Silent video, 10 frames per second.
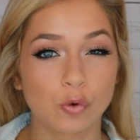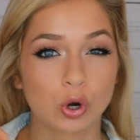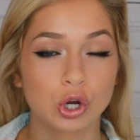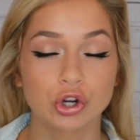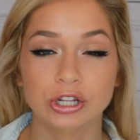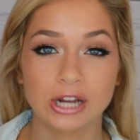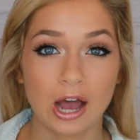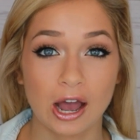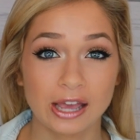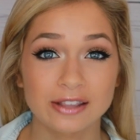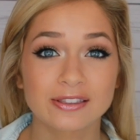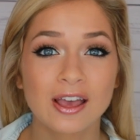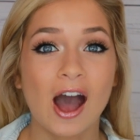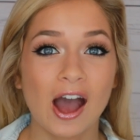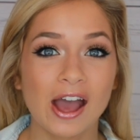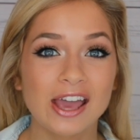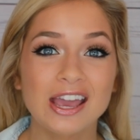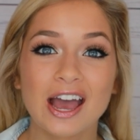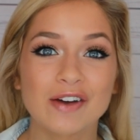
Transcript: for hooded eyes. I